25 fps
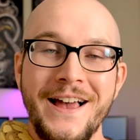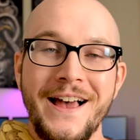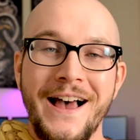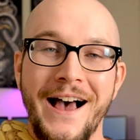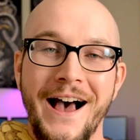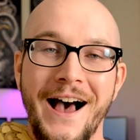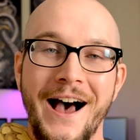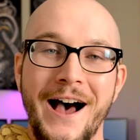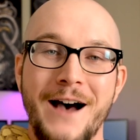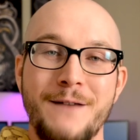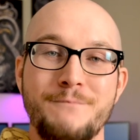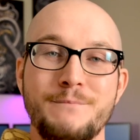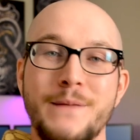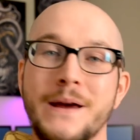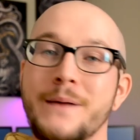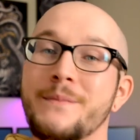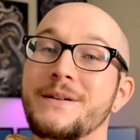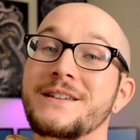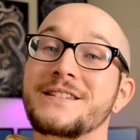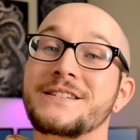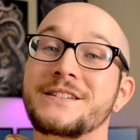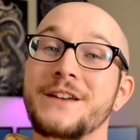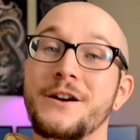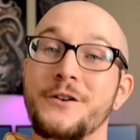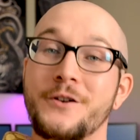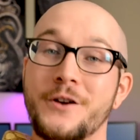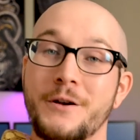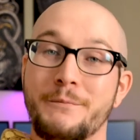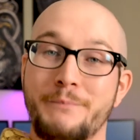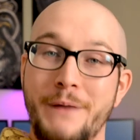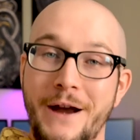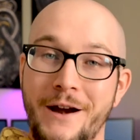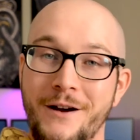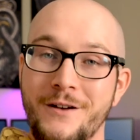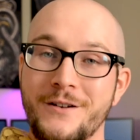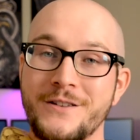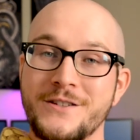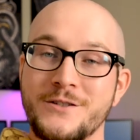Maybe scare your
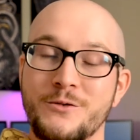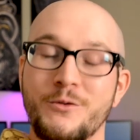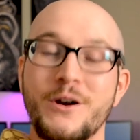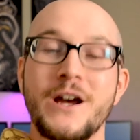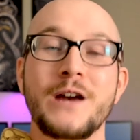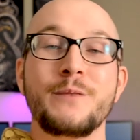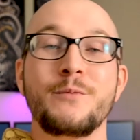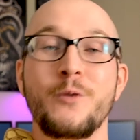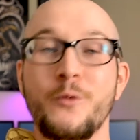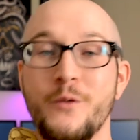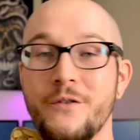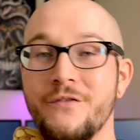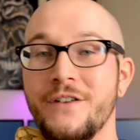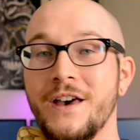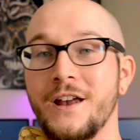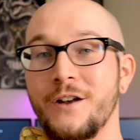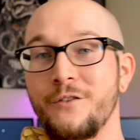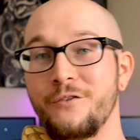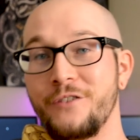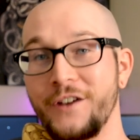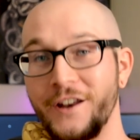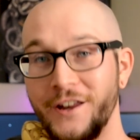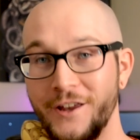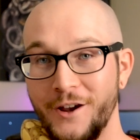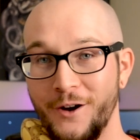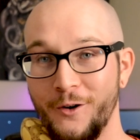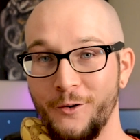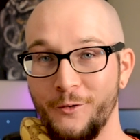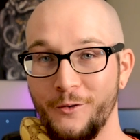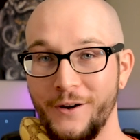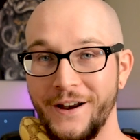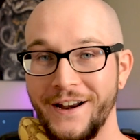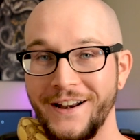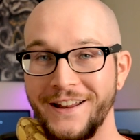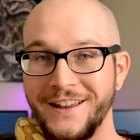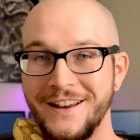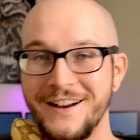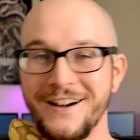parents away, but we've got a video
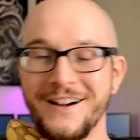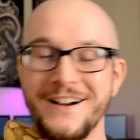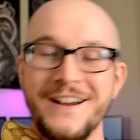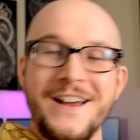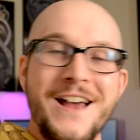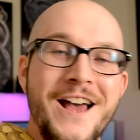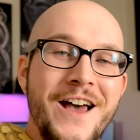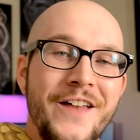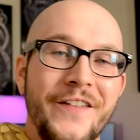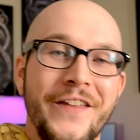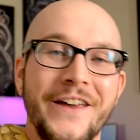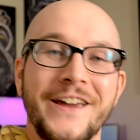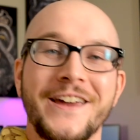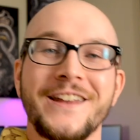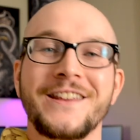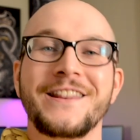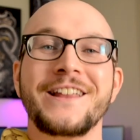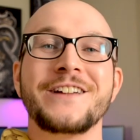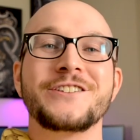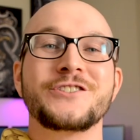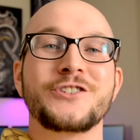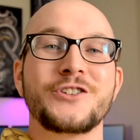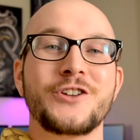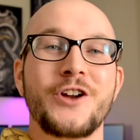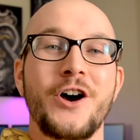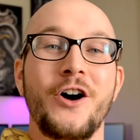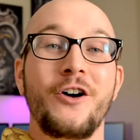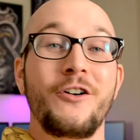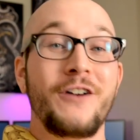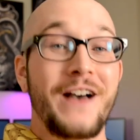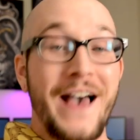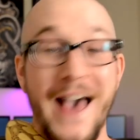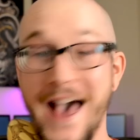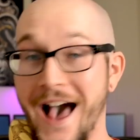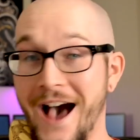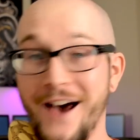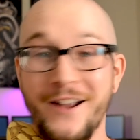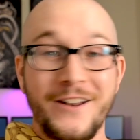right here that can let you know
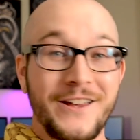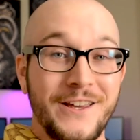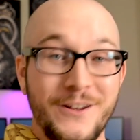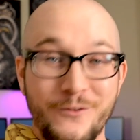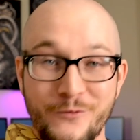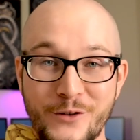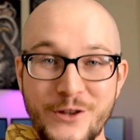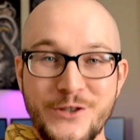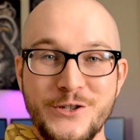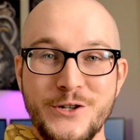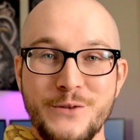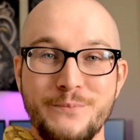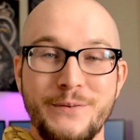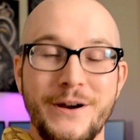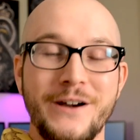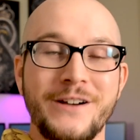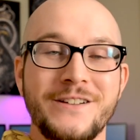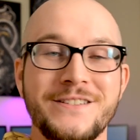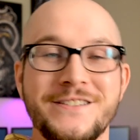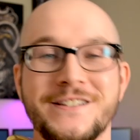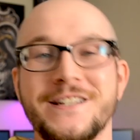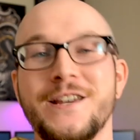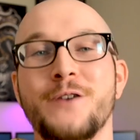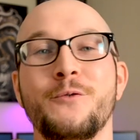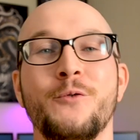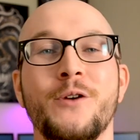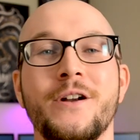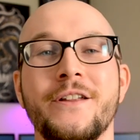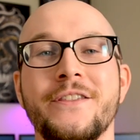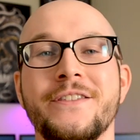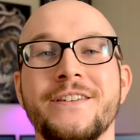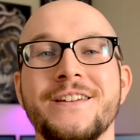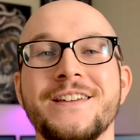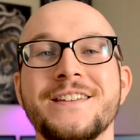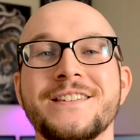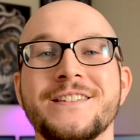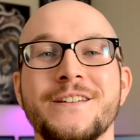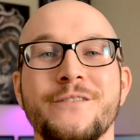how to convince your parents to get one of
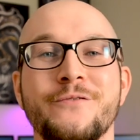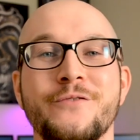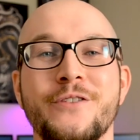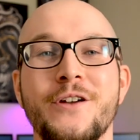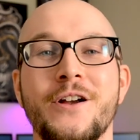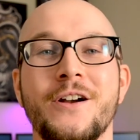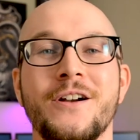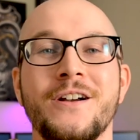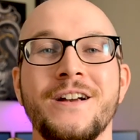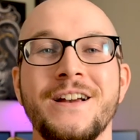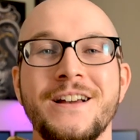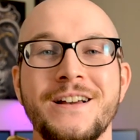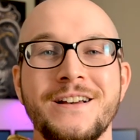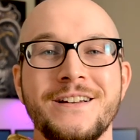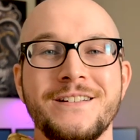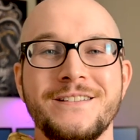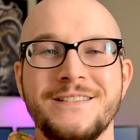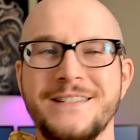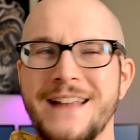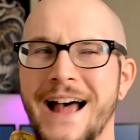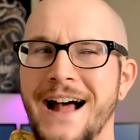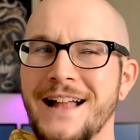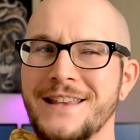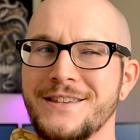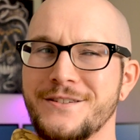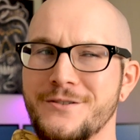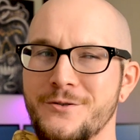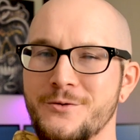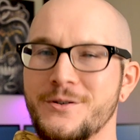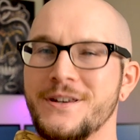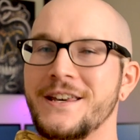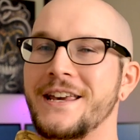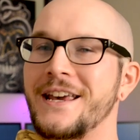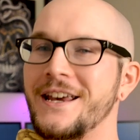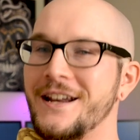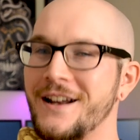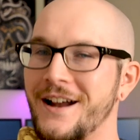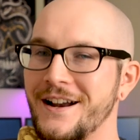these if they're not so
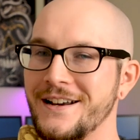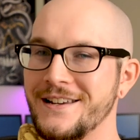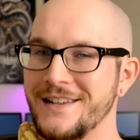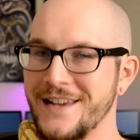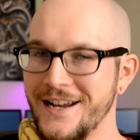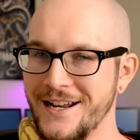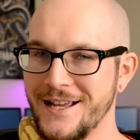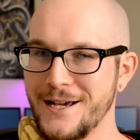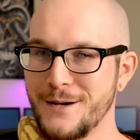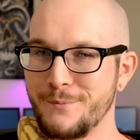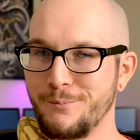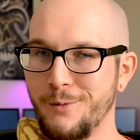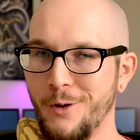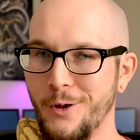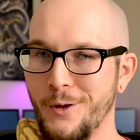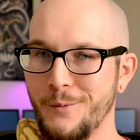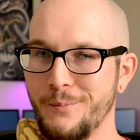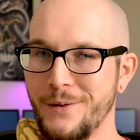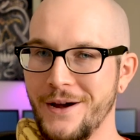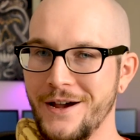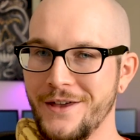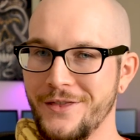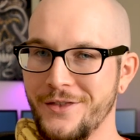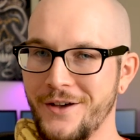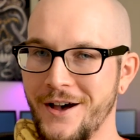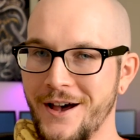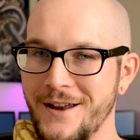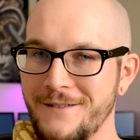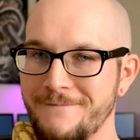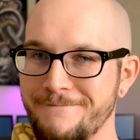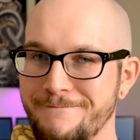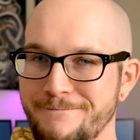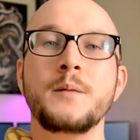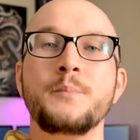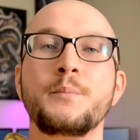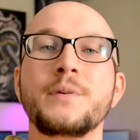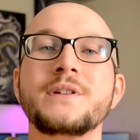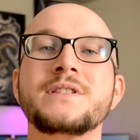keen on getting a ball python.
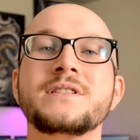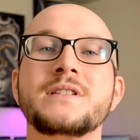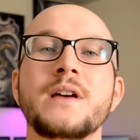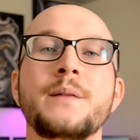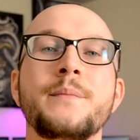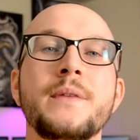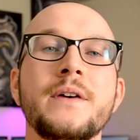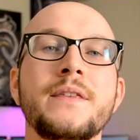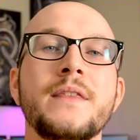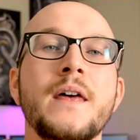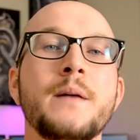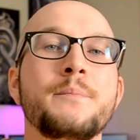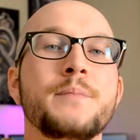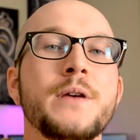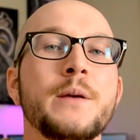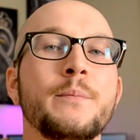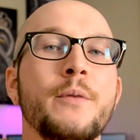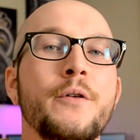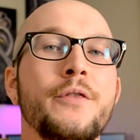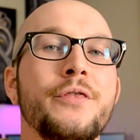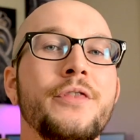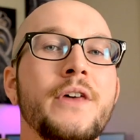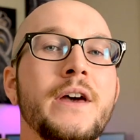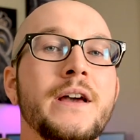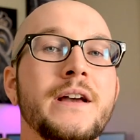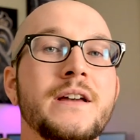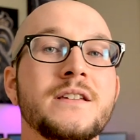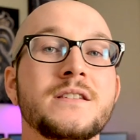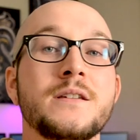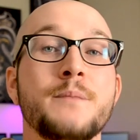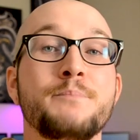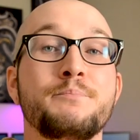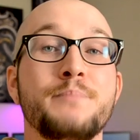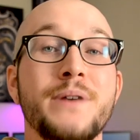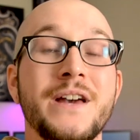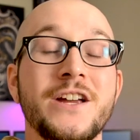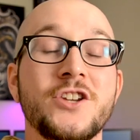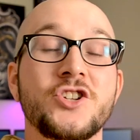But something that people think is a
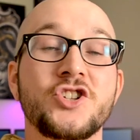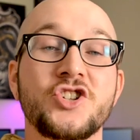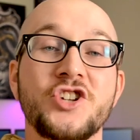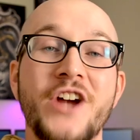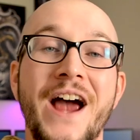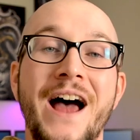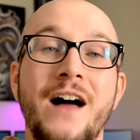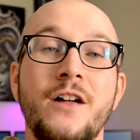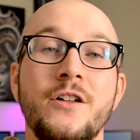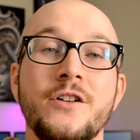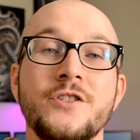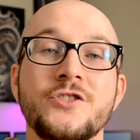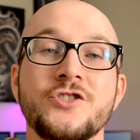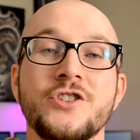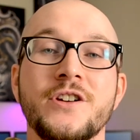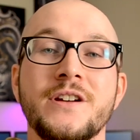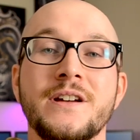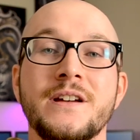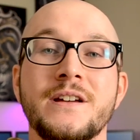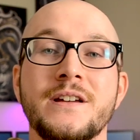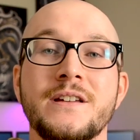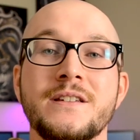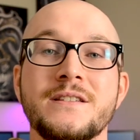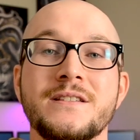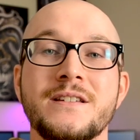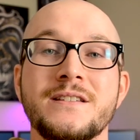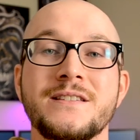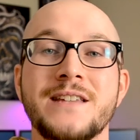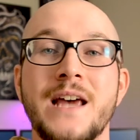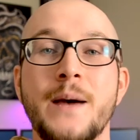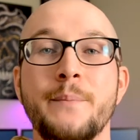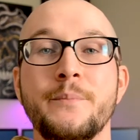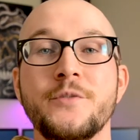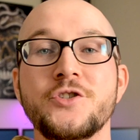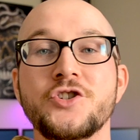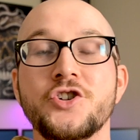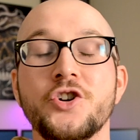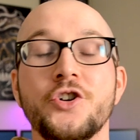big challenge is
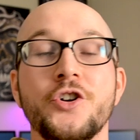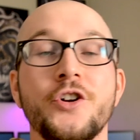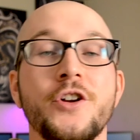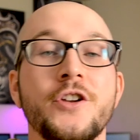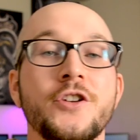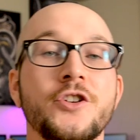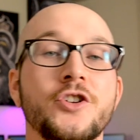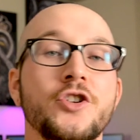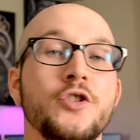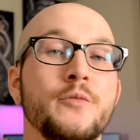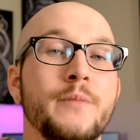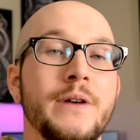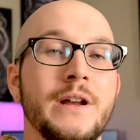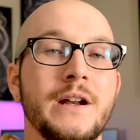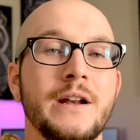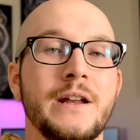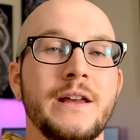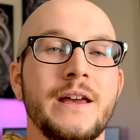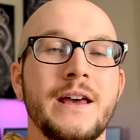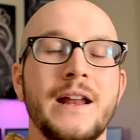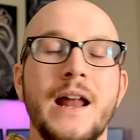temperature and humidity.